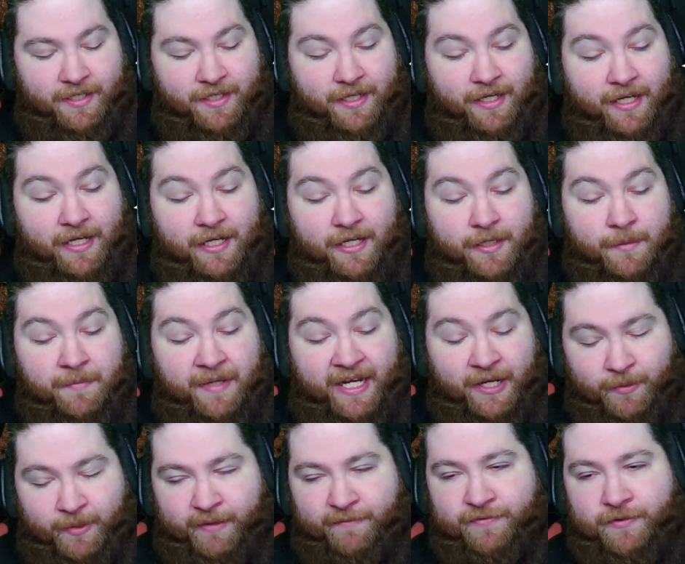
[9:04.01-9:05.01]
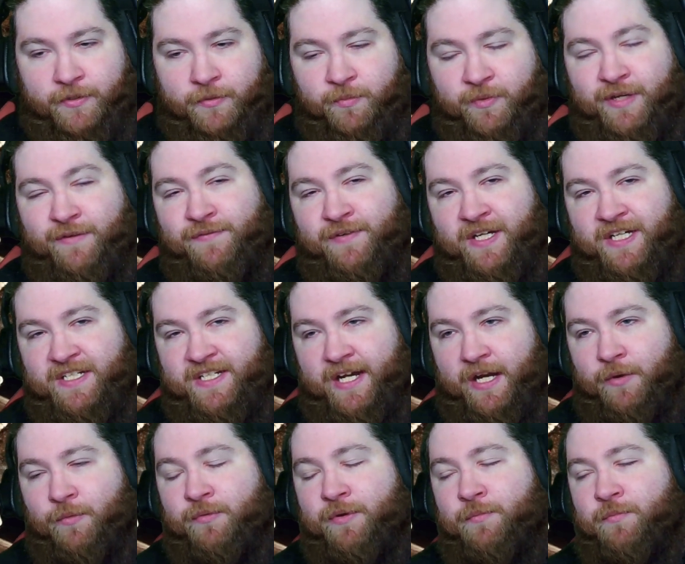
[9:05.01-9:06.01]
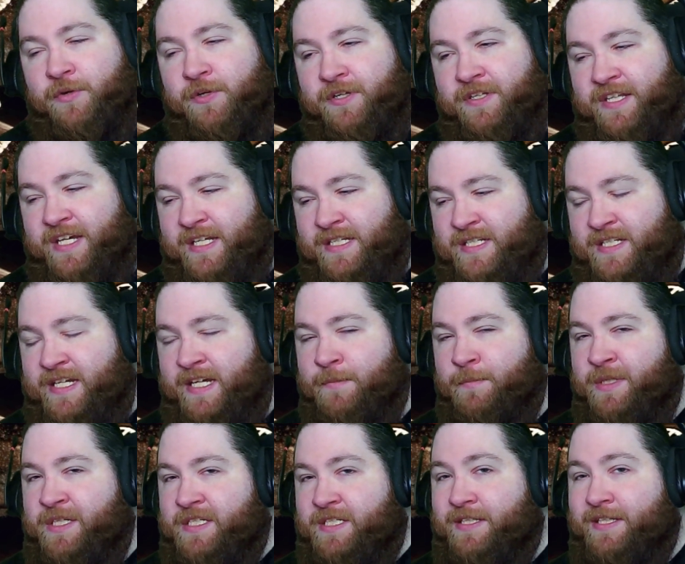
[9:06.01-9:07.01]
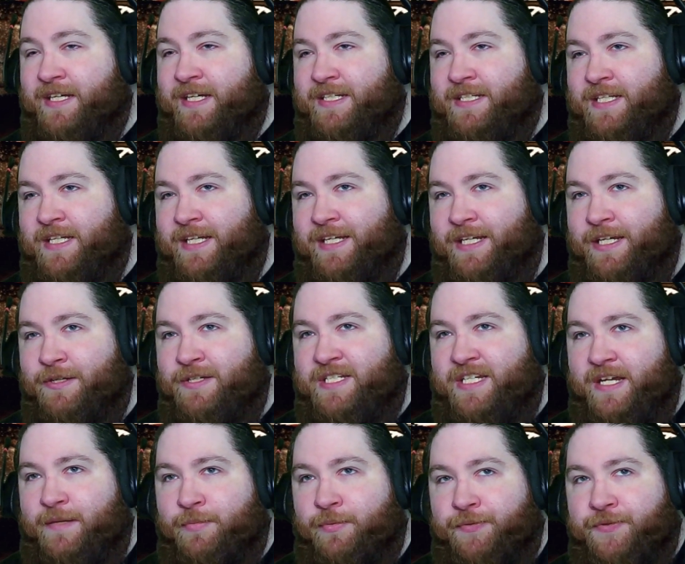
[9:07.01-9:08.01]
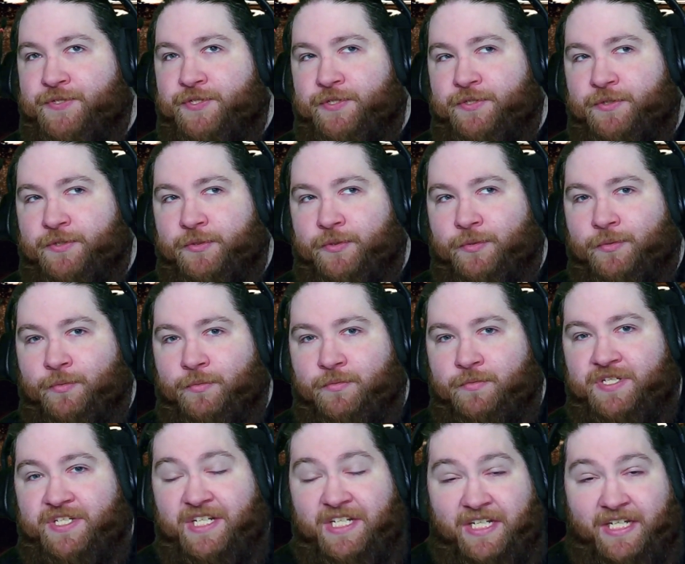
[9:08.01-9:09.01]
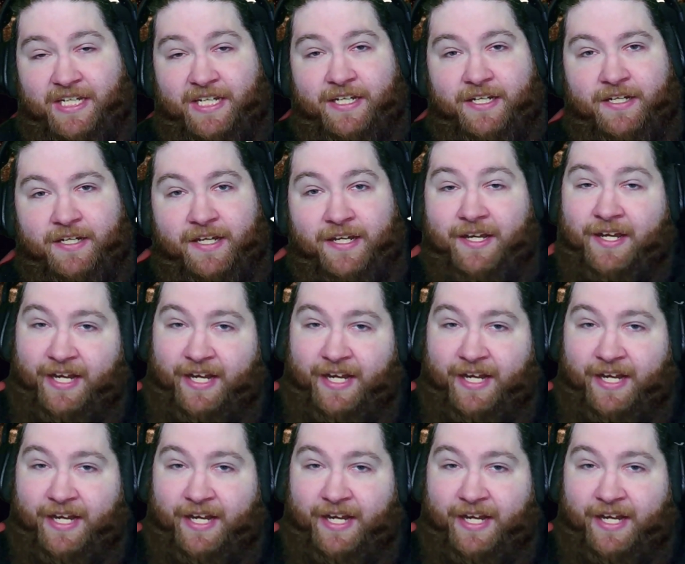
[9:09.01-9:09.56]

However, we find out when we're in that segment that he is able to sneak in